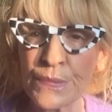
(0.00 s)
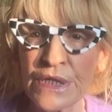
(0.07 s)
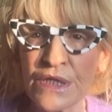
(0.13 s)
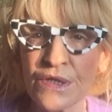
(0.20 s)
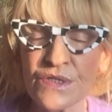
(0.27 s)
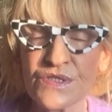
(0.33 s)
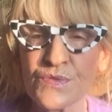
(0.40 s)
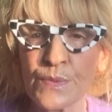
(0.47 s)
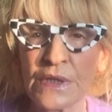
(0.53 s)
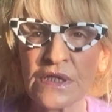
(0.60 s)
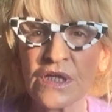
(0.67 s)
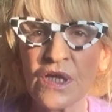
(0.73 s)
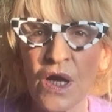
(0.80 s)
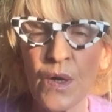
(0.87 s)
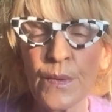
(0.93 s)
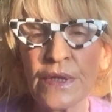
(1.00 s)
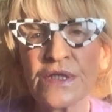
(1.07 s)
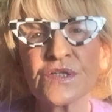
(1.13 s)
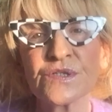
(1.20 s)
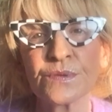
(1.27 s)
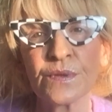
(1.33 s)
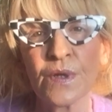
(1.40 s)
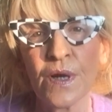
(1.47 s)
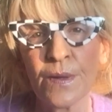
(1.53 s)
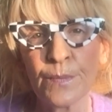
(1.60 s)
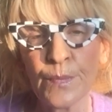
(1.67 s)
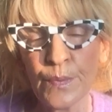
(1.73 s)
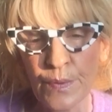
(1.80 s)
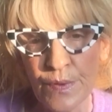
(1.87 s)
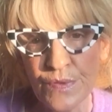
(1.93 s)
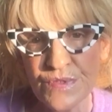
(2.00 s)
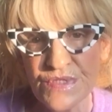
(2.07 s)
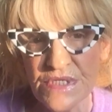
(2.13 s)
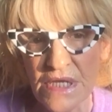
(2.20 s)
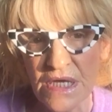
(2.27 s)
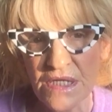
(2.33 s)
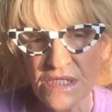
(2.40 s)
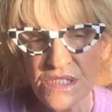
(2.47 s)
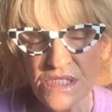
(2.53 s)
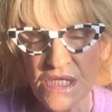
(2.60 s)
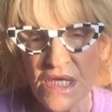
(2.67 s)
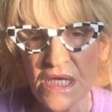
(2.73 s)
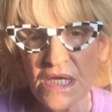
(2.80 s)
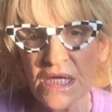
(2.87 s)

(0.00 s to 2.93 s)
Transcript: because when going through a process,